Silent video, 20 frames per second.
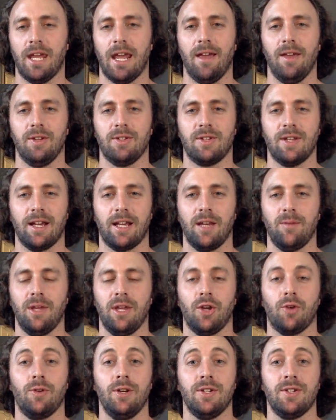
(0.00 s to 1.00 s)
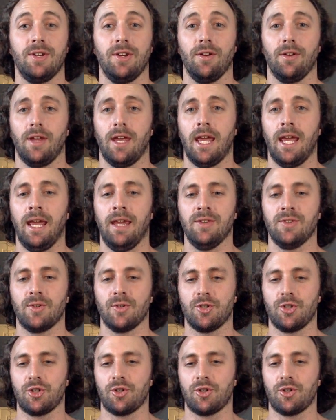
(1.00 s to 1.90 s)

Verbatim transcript: it's not going to be increasing your gains or